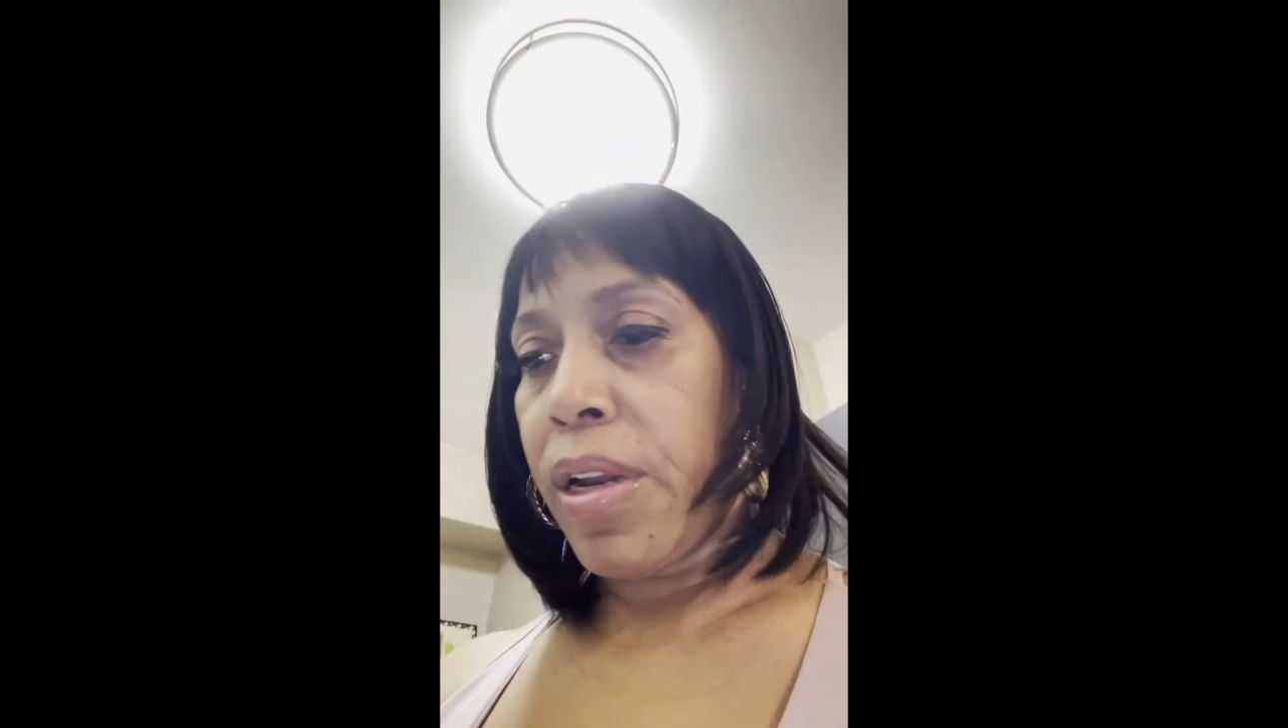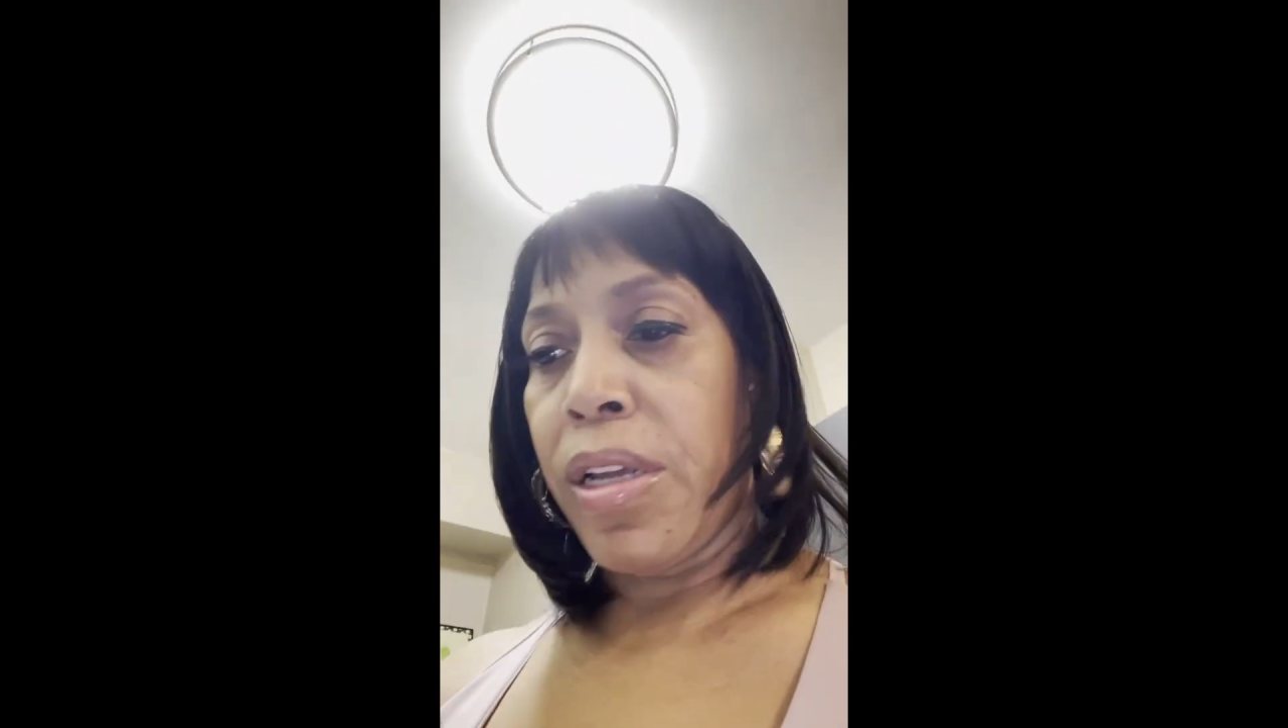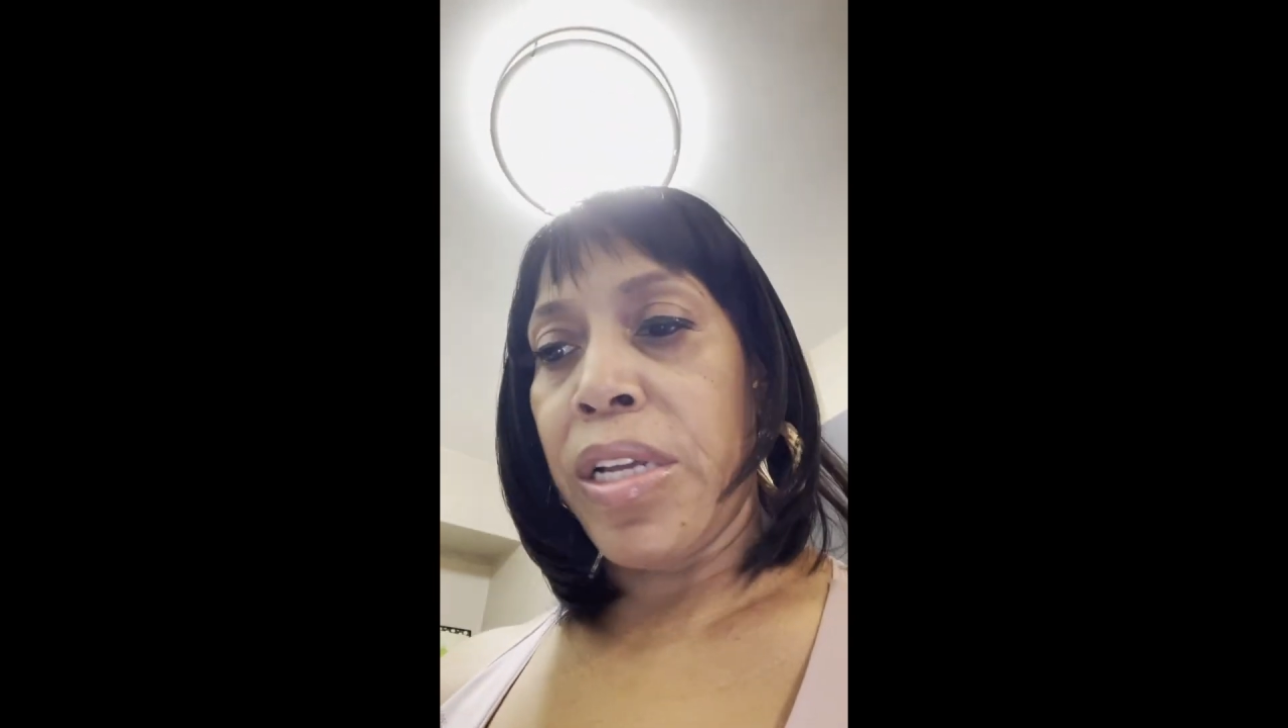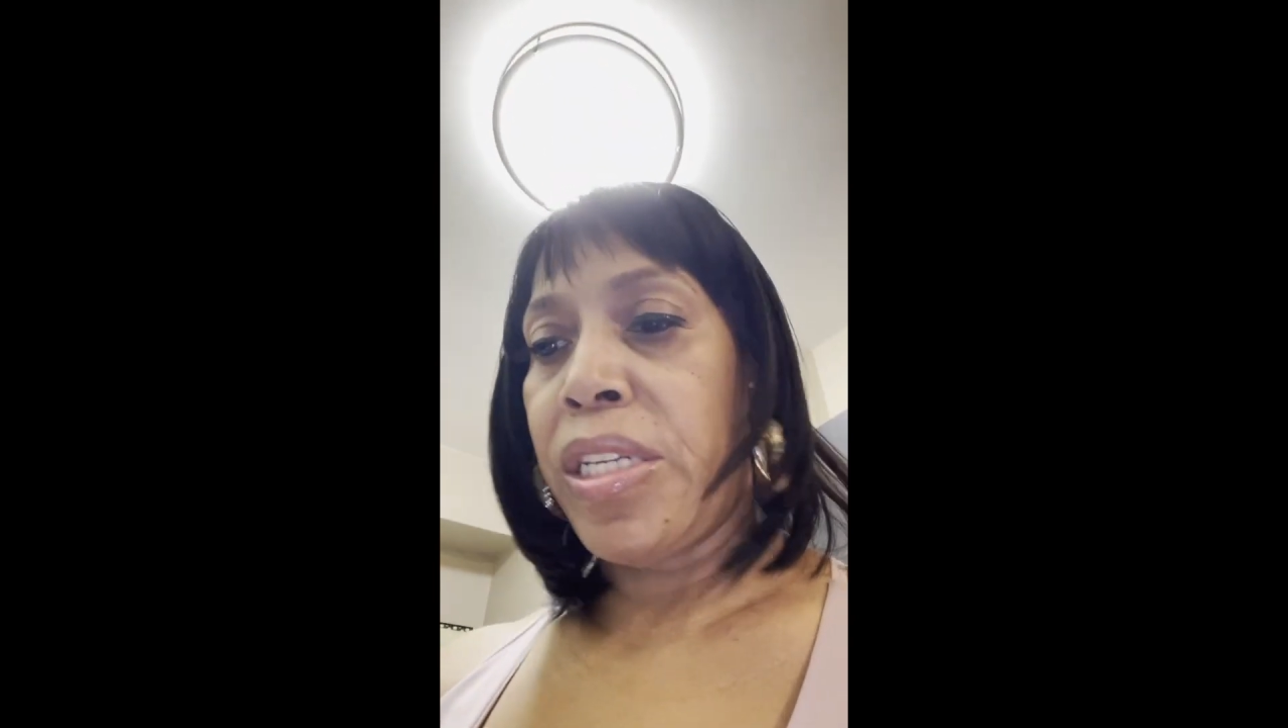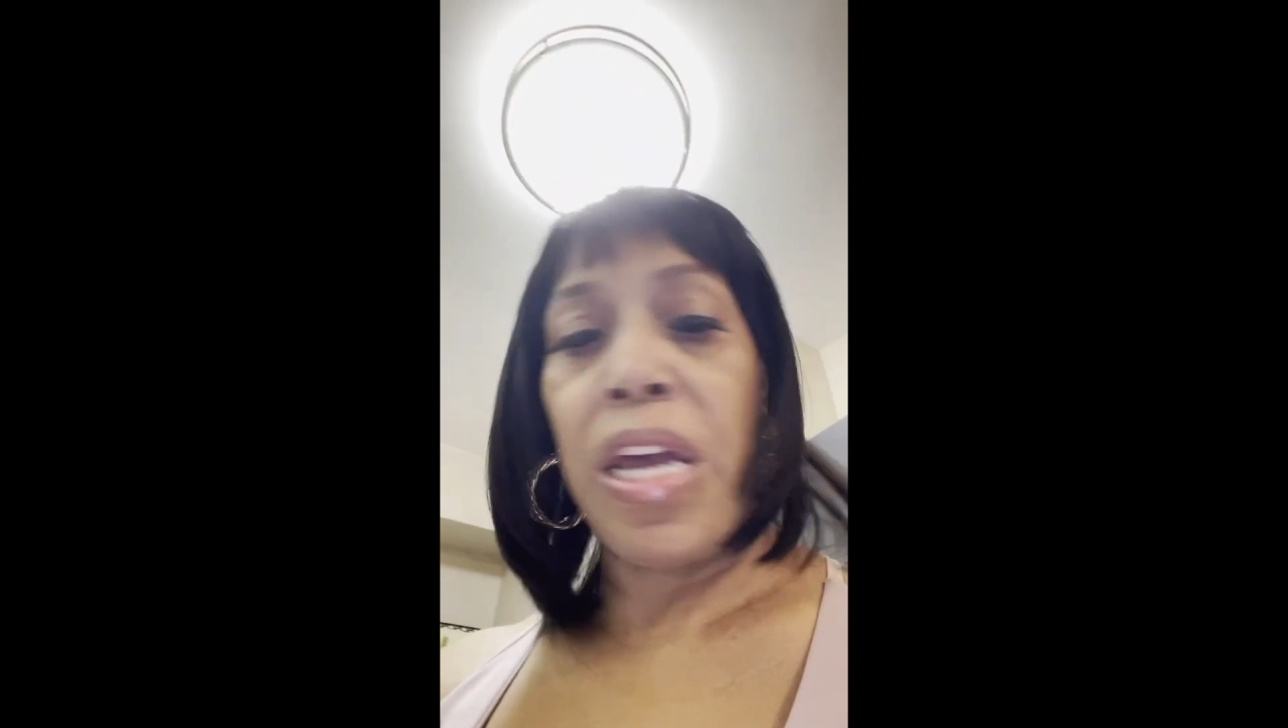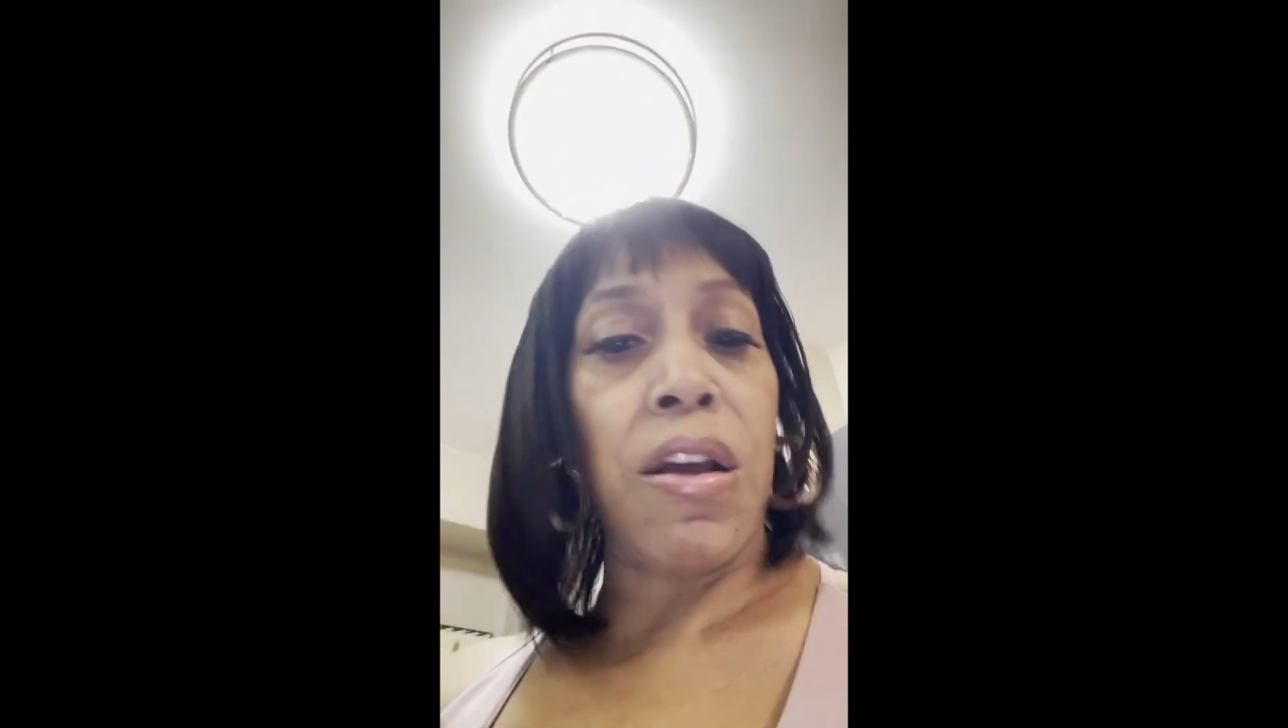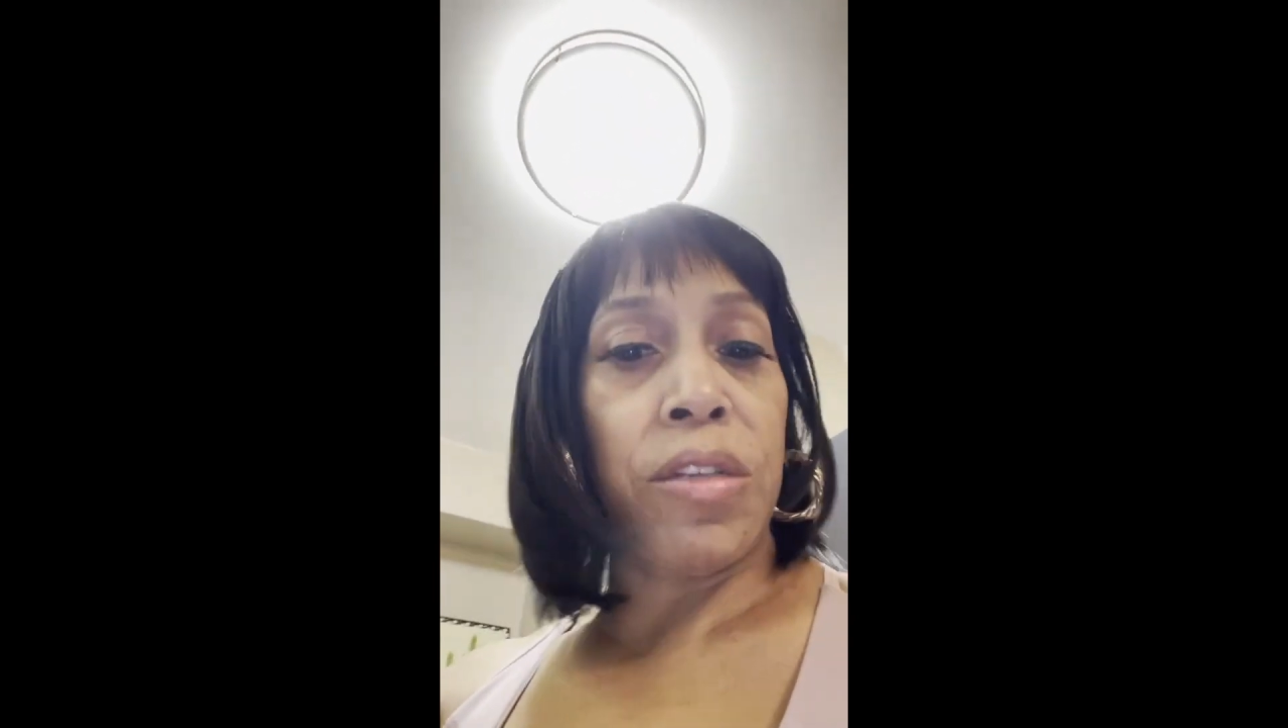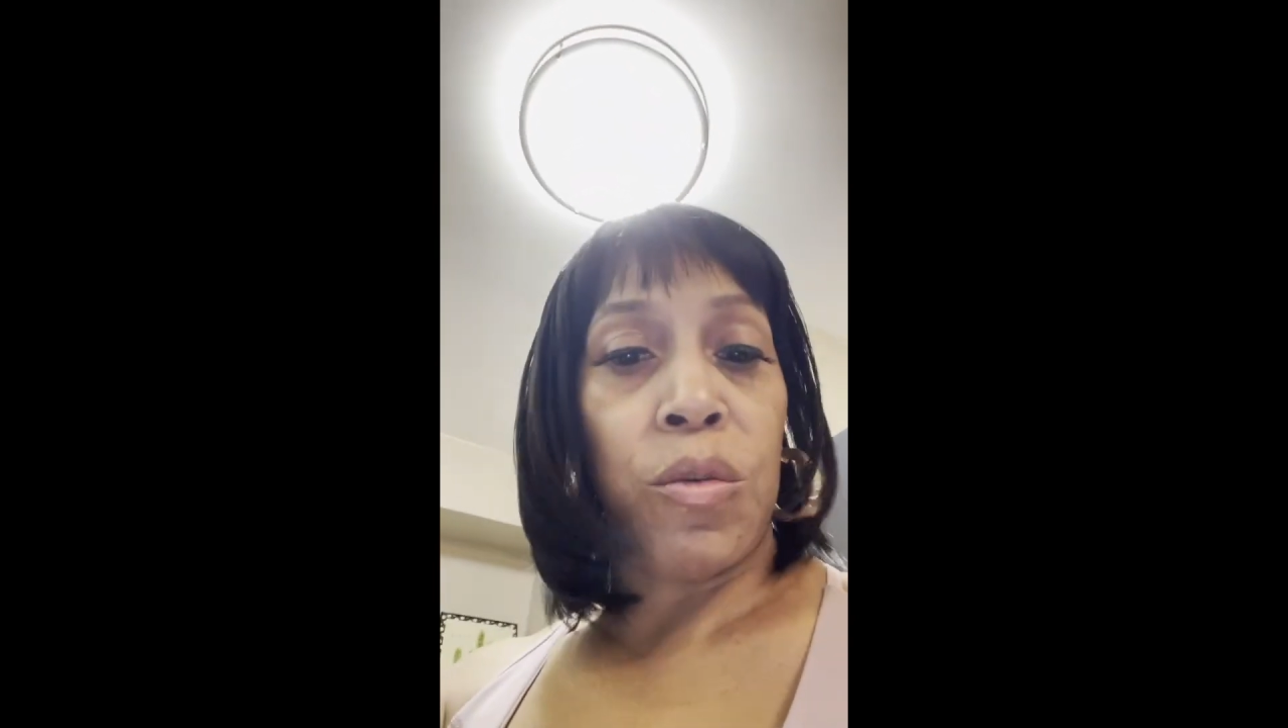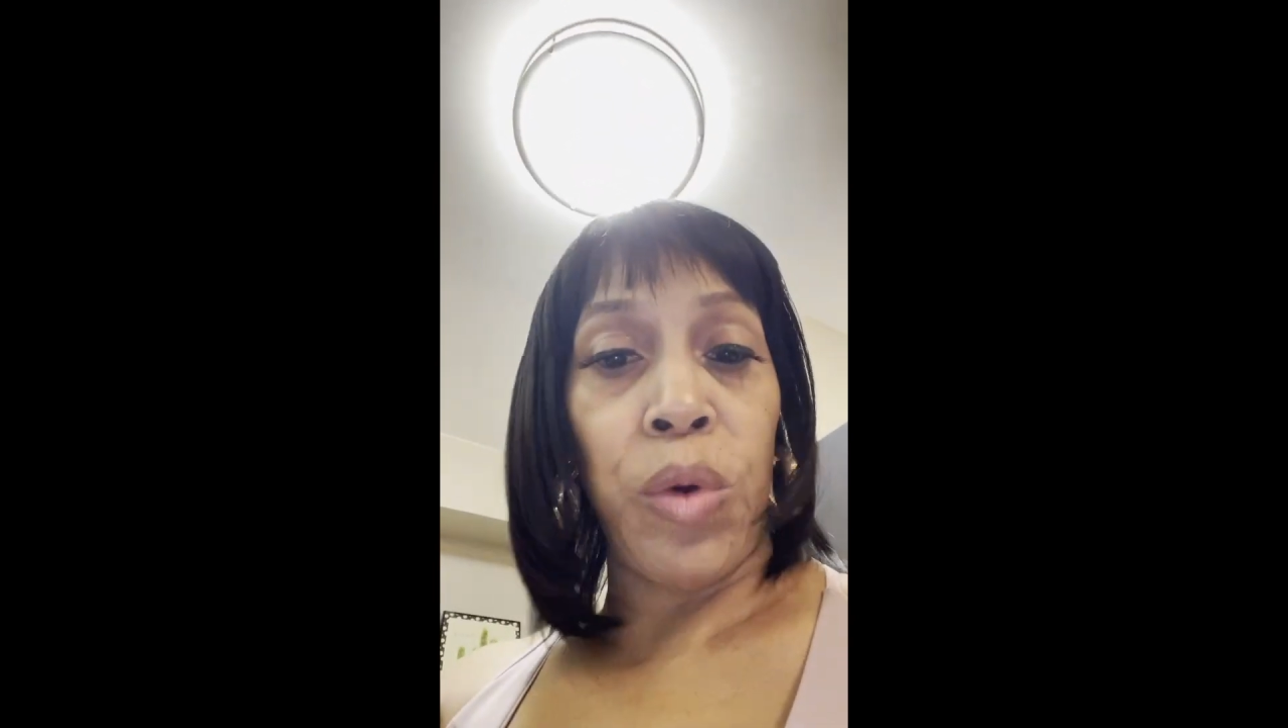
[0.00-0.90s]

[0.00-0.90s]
it sounds